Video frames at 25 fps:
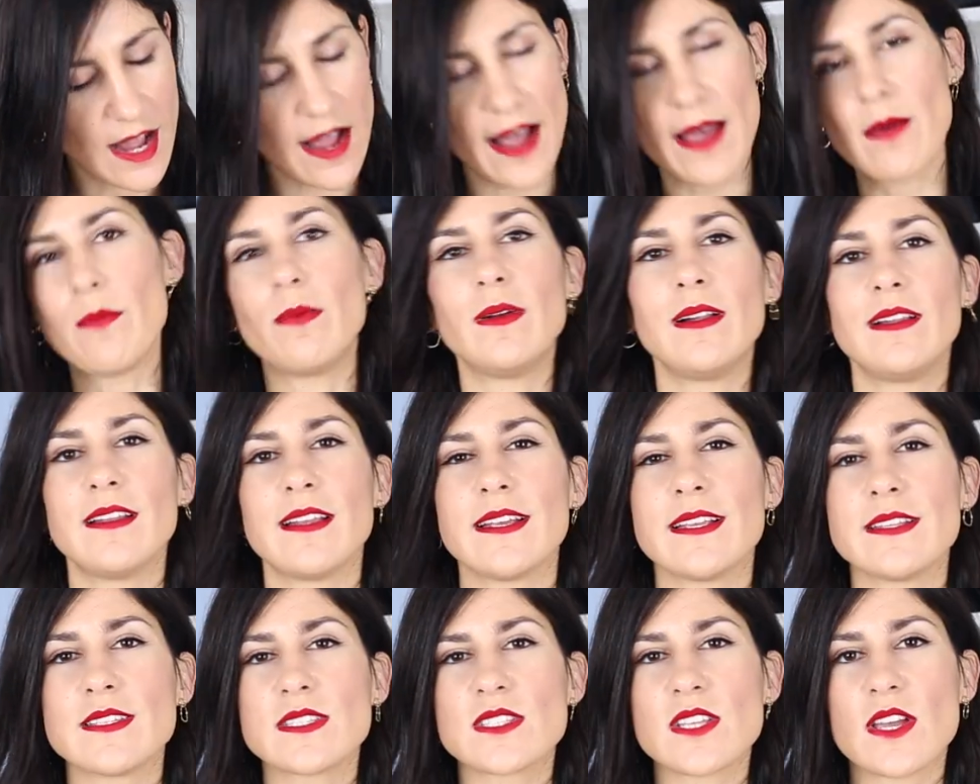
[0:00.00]
I will
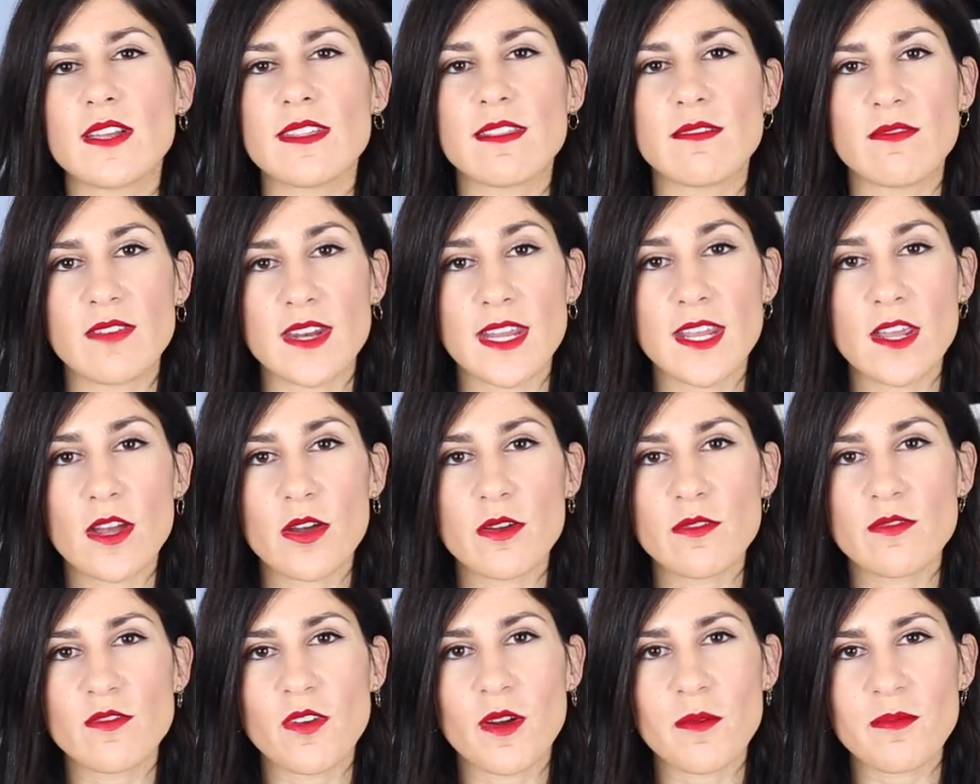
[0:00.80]
insert the
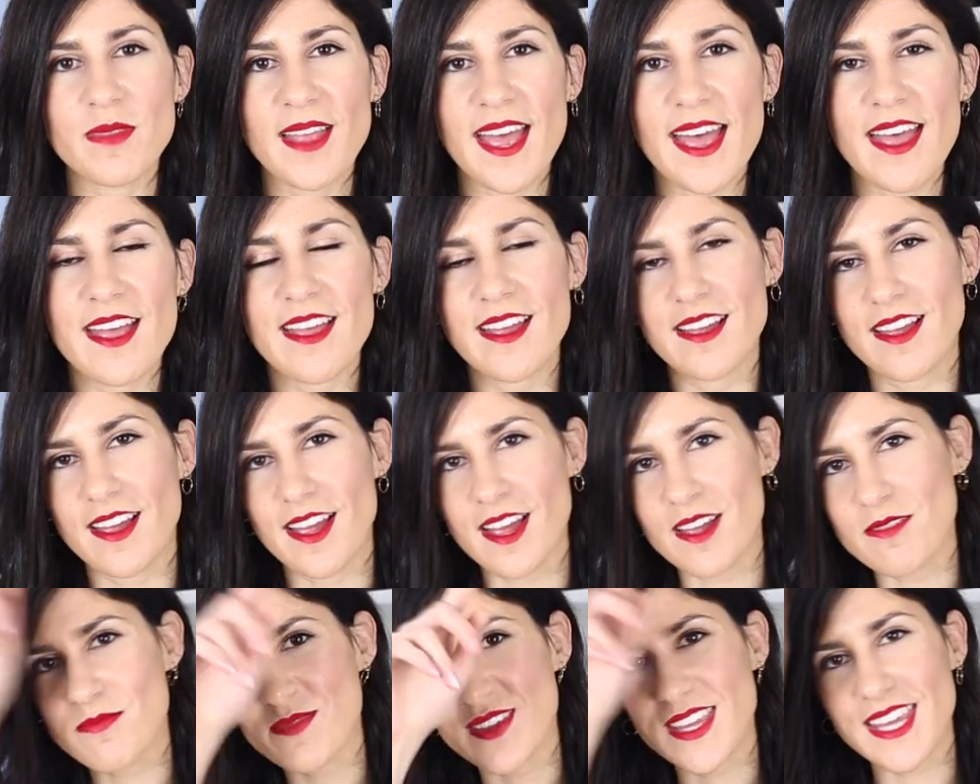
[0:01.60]
video from that
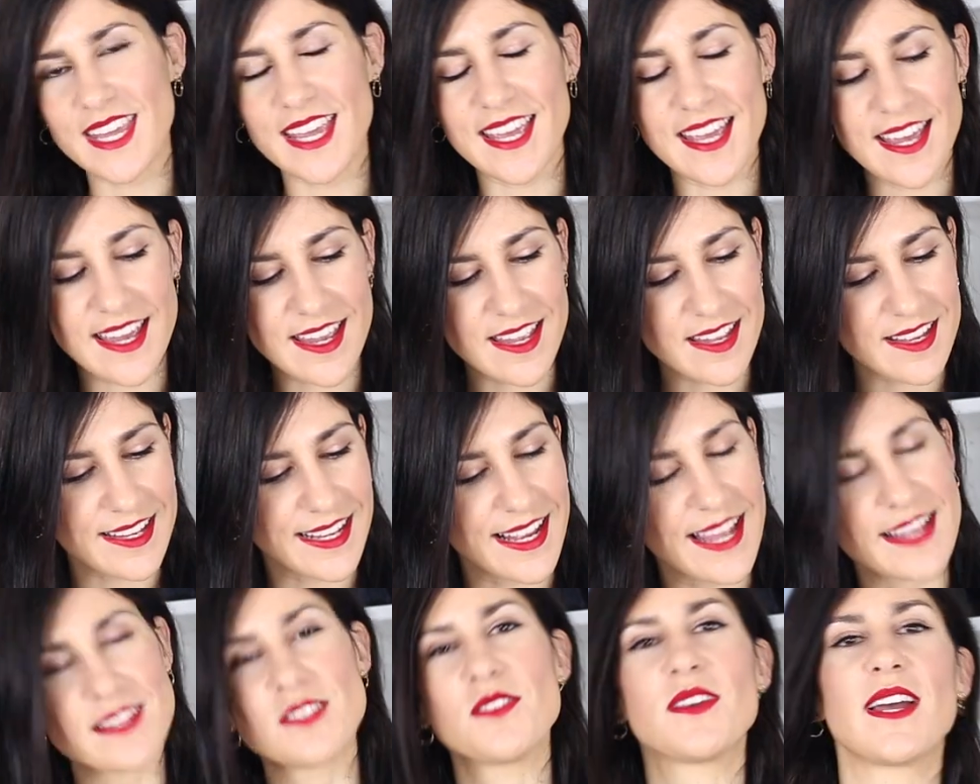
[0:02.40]
up here in
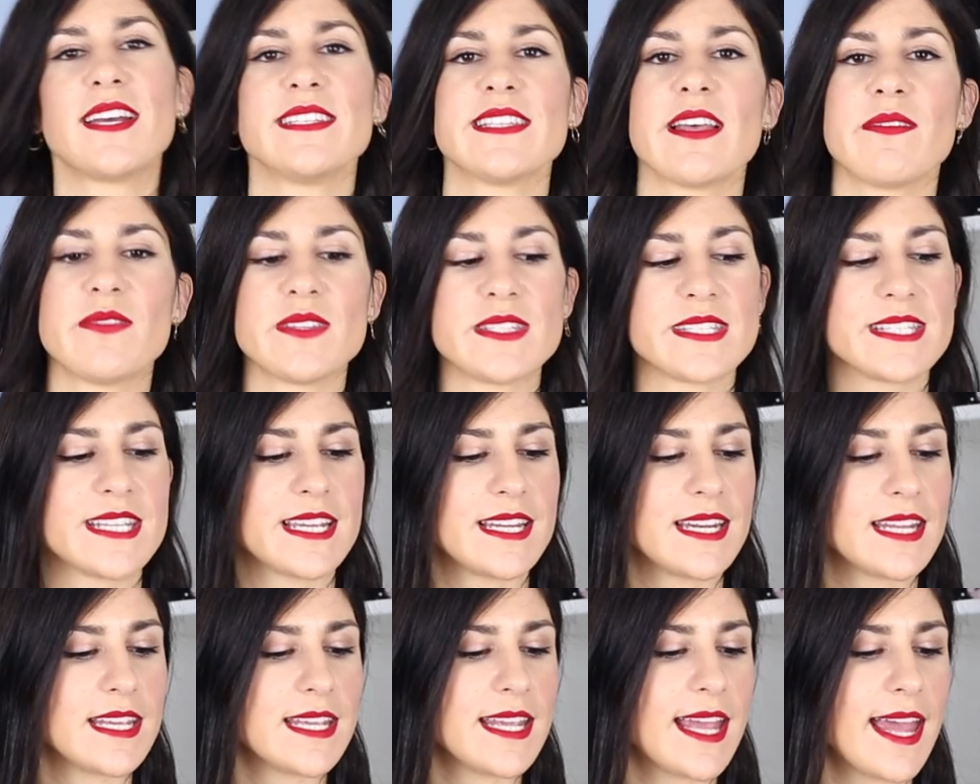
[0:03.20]
case you guys haven't
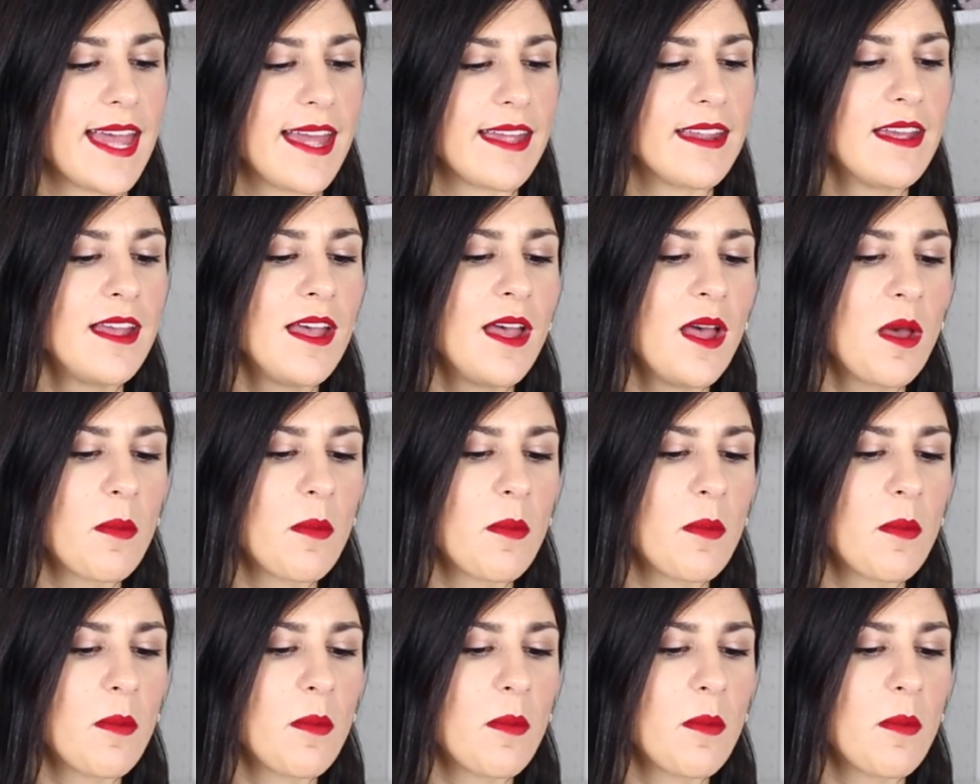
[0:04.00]
seen it yet.